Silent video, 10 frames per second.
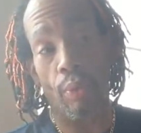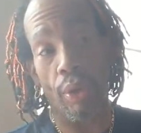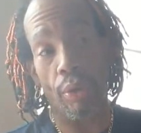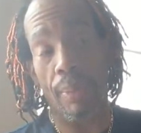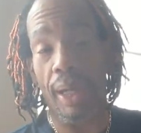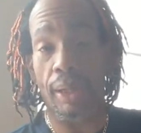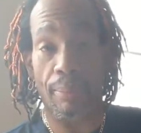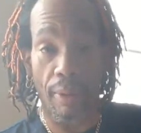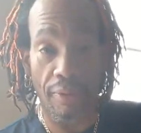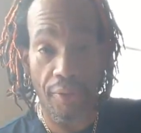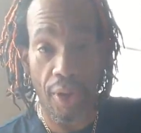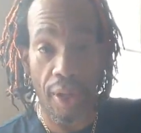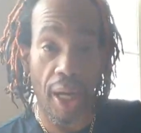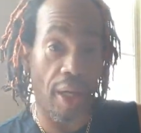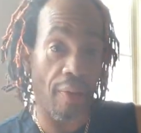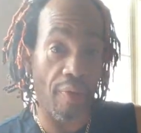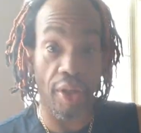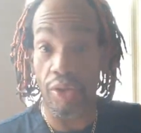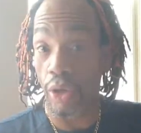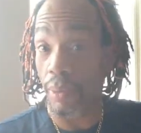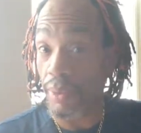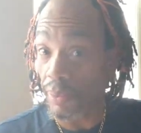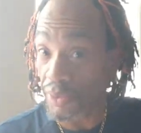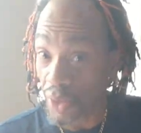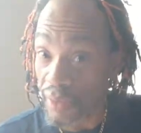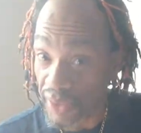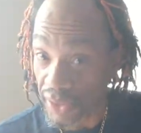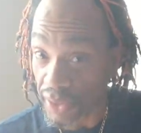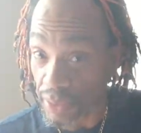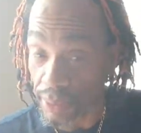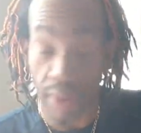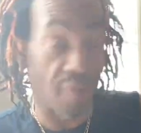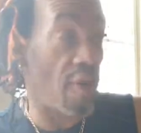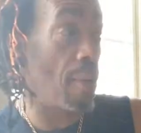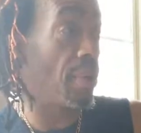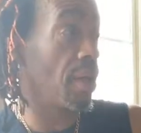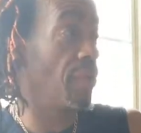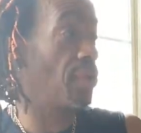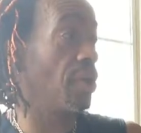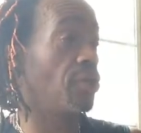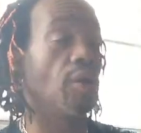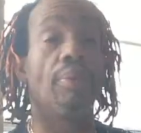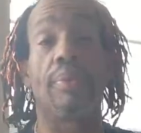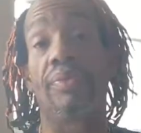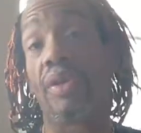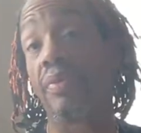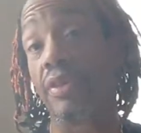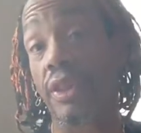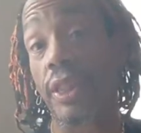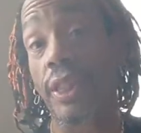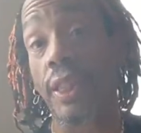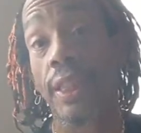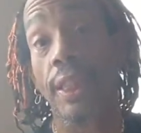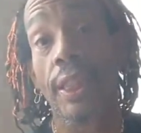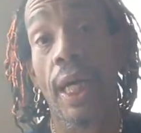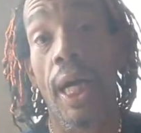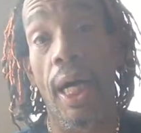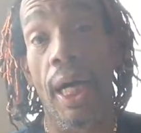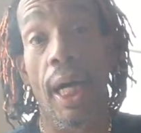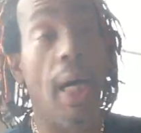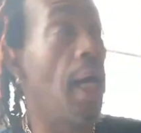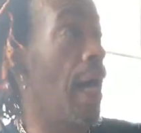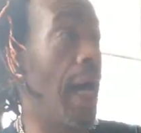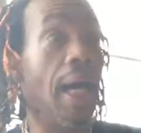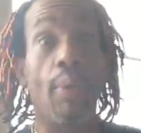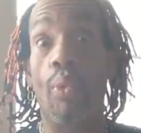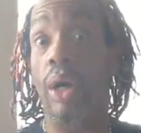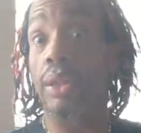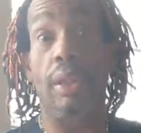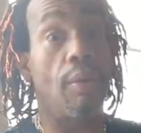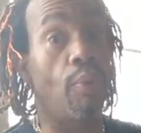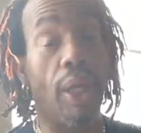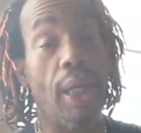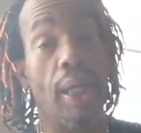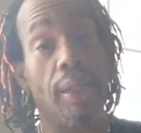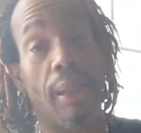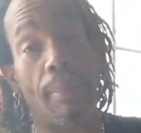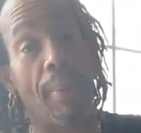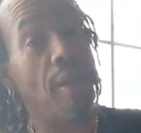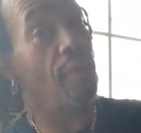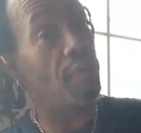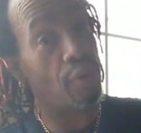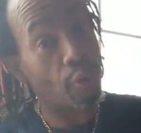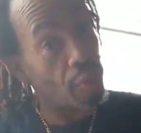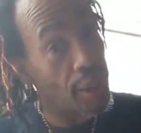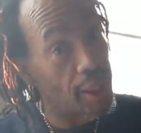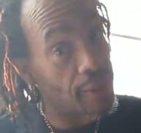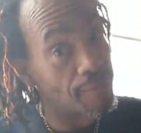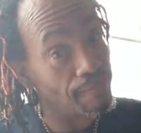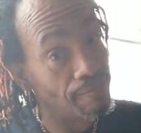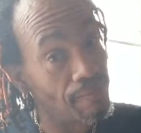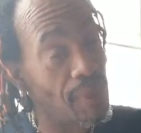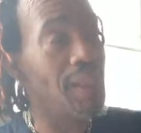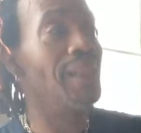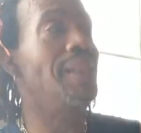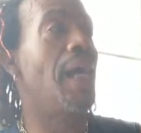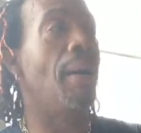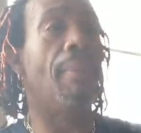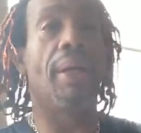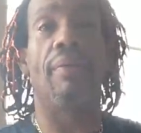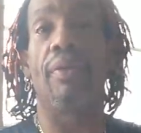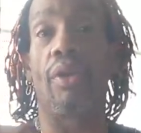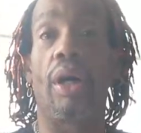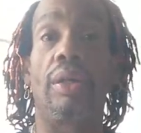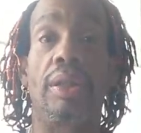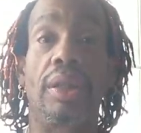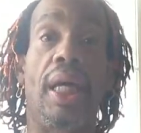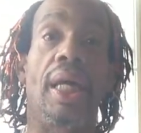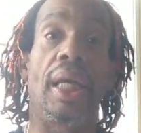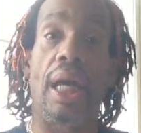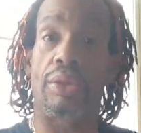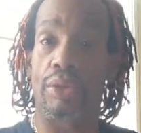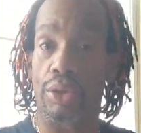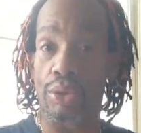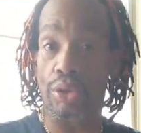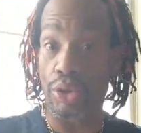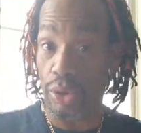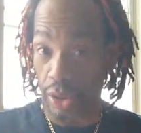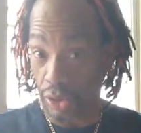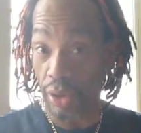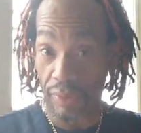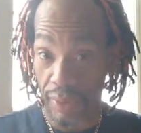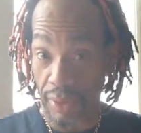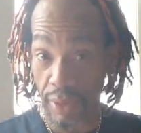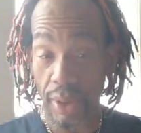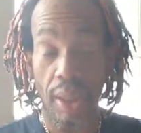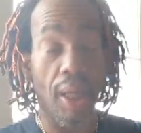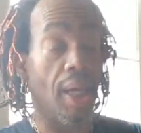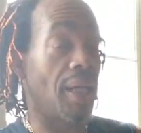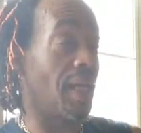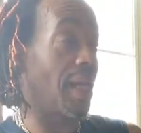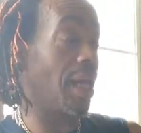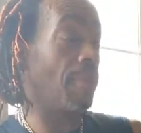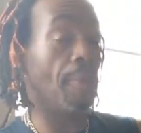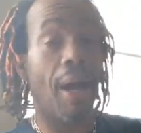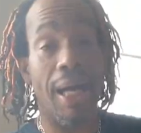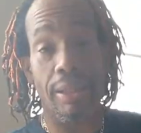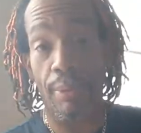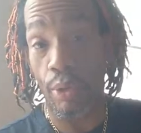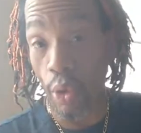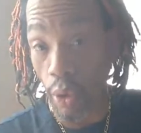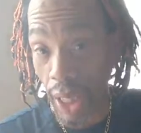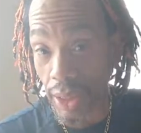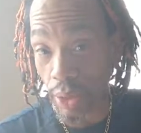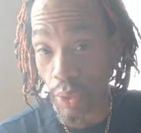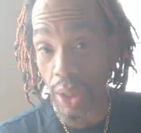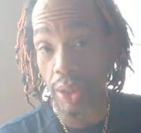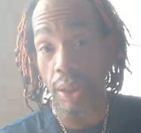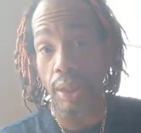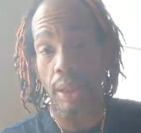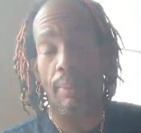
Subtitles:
you buy the birth chart, I give you a terms and services. Ms. Farmer gives you a terms and services. I wasn't aware that many of you don't read it. And many of you don't understand how to use the service. And a lot of people ask me all kinds of questions. And I'm